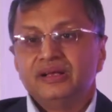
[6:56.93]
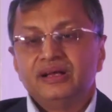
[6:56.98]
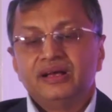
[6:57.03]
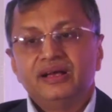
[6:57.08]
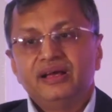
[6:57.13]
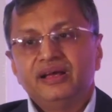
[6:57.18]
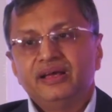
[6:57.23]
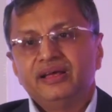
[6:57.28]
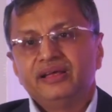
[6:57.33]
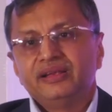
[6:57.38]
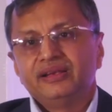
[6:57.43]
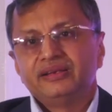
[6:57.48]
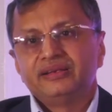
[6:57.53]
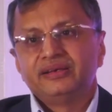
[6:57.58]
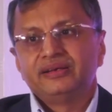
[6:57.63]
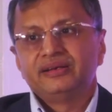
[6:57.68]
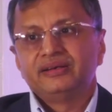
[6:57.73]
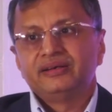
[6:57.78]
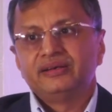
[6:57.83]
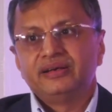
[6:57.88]
And
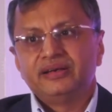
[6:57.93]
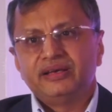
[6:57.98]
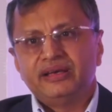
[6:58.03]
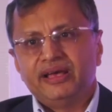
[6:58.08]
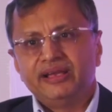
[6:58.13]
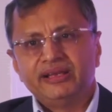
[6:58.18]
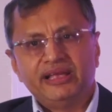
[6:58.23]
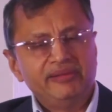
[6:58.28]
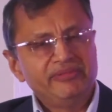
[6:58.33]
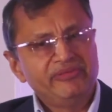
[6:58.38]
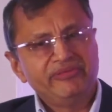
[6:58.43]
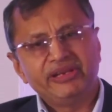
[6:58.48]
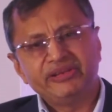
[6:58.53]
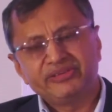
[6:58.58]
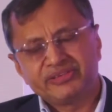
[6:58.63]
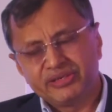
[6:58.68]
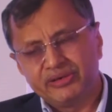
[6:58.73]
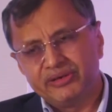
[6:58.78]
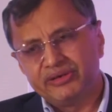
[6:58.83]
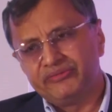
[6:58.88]
I'll be very,
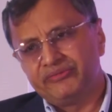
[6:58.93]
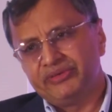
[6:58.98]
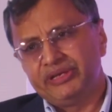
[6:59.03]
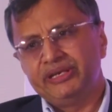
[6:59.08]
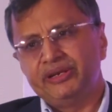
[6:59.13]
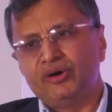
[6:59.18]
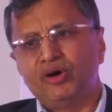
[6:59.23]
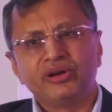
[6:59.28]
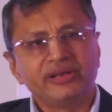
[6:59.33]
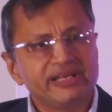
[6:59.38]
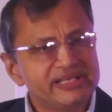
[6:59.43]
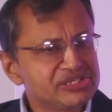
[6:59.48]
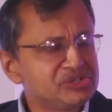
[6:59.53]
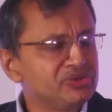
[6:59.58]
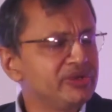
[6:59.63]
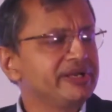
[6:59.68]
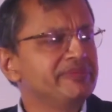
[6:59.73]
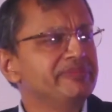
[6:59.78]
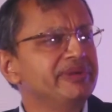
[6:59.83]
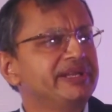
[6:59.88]
very honest
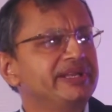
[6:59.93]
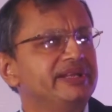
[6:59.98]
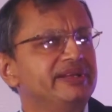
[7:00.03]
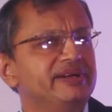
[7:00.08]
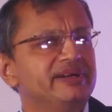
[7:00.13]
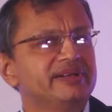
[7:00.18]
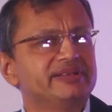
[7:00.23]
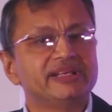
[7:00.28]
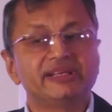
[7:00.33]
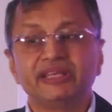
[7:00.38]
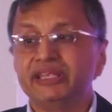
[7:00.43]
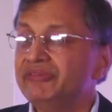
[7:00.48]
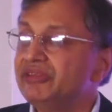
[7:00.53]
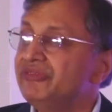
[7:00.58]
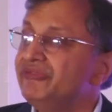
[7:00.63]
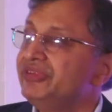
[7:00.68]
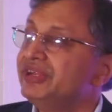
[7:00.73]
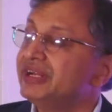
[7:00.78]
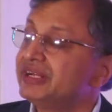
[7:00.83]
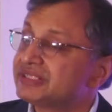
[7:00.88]
to admit here that
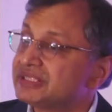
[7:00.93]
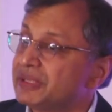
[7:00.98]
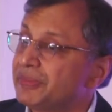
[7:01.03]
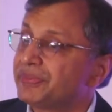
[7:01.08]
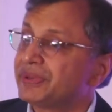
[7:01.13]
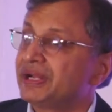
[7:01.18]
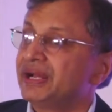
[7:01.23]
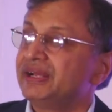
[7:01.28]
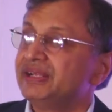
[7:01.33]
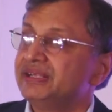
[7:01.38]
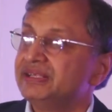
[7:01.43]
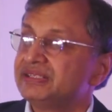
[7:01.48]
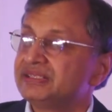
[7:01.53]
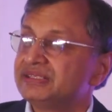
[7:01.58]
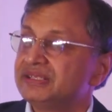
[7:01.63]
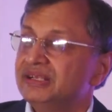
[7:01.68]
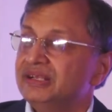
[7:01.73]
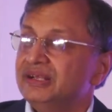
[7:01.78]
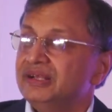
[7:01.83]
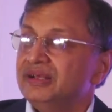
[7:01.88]
even we are surprised